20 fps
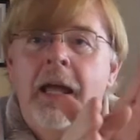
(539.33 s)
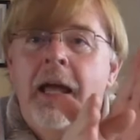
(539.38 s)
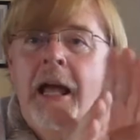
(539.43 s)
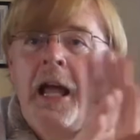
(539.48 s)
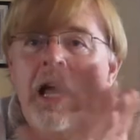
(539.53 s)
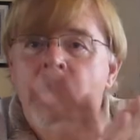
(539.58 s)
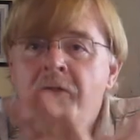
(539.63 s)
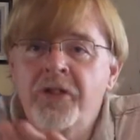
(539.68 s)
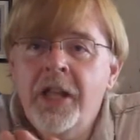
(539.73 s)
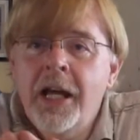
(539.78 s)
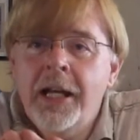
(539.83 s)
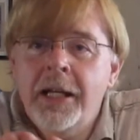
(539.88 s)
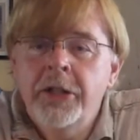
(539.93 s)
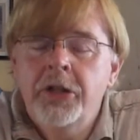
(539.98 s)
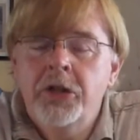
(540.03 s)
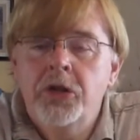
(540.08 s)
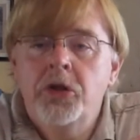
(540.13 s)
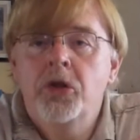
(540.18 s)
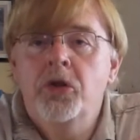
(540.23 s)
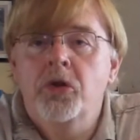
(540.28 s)
If that is
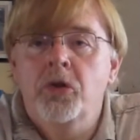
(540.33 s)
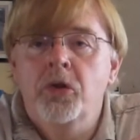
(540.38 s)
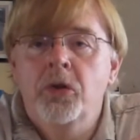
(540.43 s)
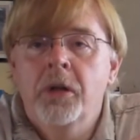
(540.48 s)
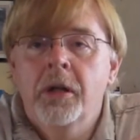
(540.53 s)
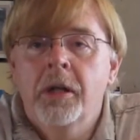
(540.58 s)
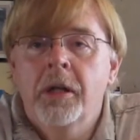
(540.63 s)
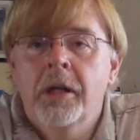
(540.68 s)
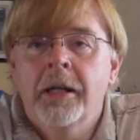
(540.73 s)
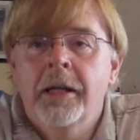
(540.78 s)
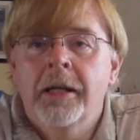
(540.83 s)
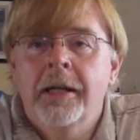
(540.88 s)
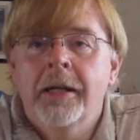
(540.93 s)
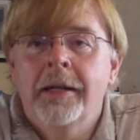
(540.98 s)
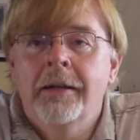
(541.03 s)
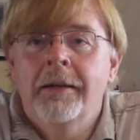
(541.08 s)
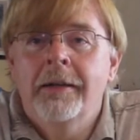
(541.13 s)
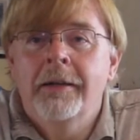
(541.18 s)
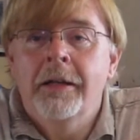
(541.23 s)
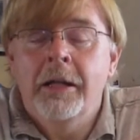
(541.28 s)
true,
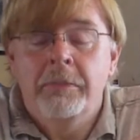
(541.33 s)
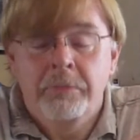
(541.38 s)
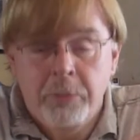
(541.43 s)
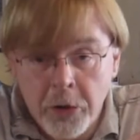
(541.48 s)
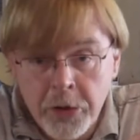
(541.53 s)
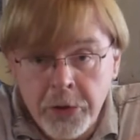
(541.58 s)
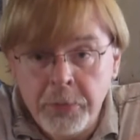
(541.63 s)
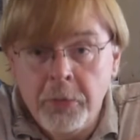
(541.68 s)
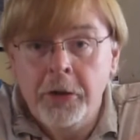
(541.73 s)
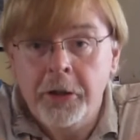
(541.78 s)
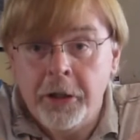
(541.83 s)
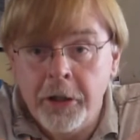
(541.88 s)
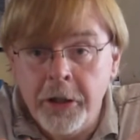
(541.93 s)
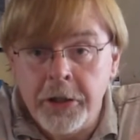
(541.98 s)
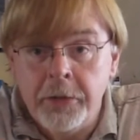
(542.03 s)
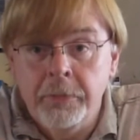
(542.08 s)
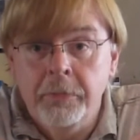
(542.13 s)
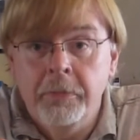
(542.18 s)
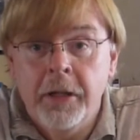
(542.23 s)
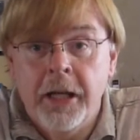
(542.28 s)
then
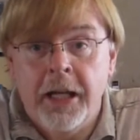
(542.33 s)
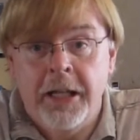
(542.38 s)
postmodernism